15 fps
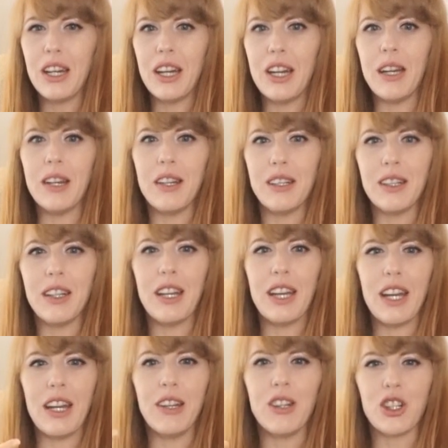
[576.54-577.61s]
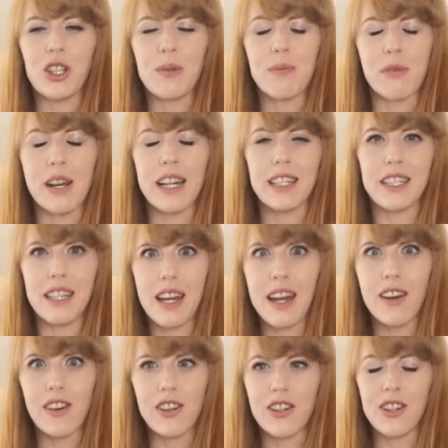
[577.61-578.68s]
it just brings
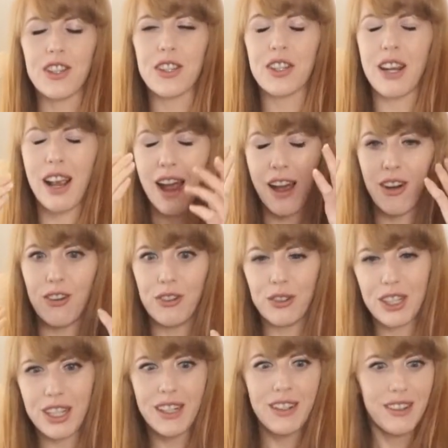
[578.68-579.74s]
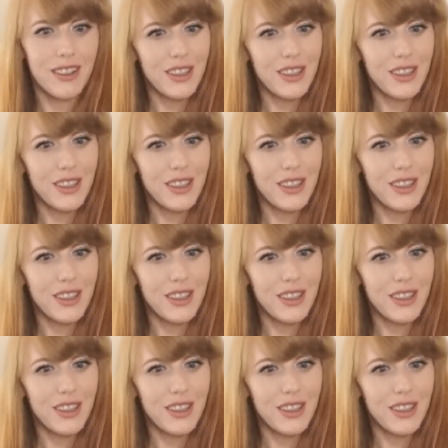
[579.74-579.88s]
tears out